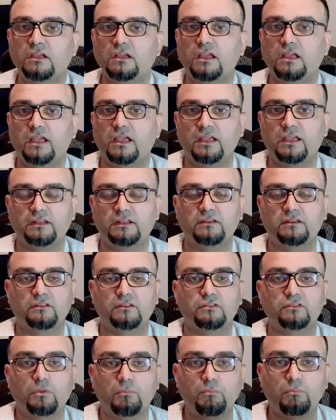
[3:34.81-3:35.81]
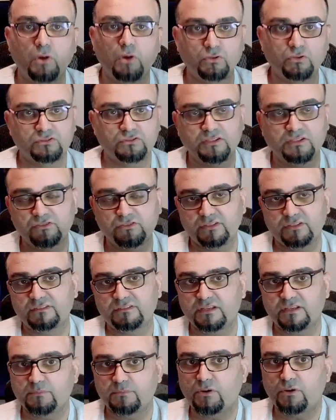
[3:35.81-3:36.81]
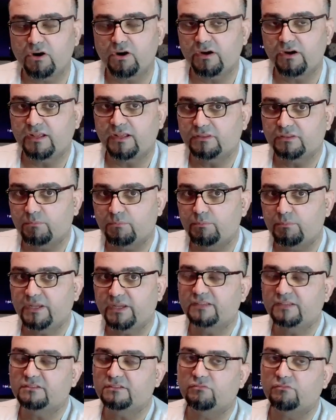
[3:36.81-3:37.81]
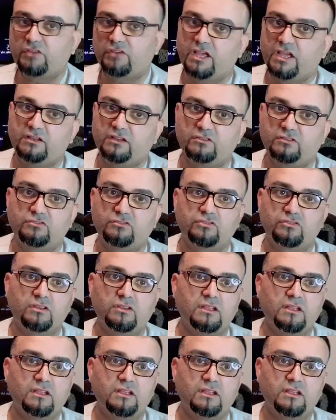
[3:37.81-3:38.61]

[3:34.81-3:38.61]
And the most interesting part and the biggest advantage